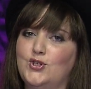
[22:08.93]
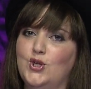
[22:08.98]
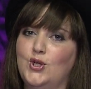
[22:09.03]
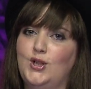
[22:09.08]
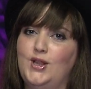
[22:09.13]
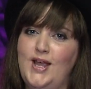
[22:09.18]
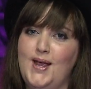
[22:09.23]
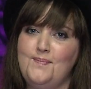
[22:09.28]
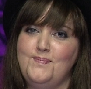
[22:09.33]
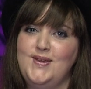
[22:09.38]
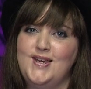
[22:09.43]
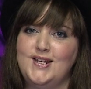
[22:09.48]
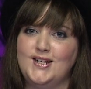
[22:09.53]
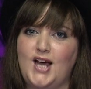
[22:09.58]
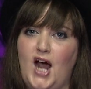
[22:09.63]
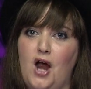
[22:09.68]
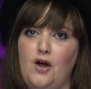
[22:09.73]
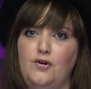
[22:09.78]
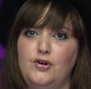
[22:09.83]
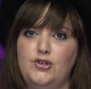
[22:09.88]
So let me
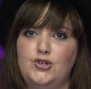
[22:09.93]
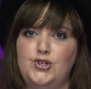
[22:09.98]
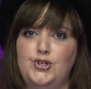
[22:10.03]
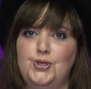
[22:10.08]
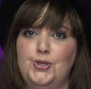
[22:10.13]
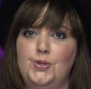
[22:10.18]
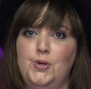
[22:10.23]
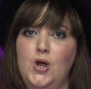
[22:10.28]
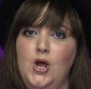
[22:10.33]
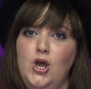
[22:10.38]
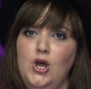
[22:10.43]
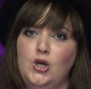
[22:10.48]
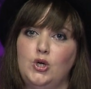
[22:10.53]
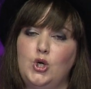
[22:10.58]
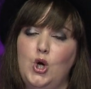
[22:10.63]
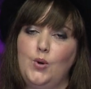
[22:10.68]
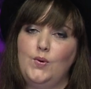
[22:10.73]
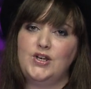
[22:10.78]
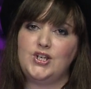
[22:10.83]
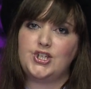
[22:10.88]
encourage you,
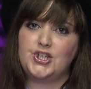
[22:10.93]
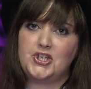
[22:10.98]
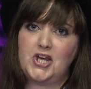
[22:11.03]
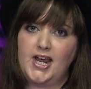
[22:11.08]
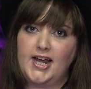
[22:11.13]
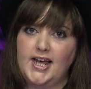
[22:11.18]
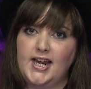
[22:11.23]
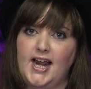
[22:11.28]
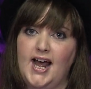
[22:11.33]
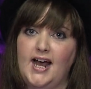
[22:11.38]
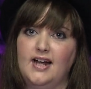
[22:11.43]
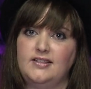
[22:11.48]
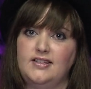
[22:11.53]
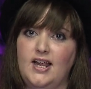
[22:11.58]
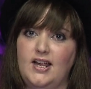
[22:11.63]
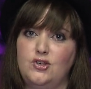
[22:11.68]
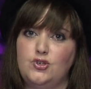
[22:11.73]
go and check it out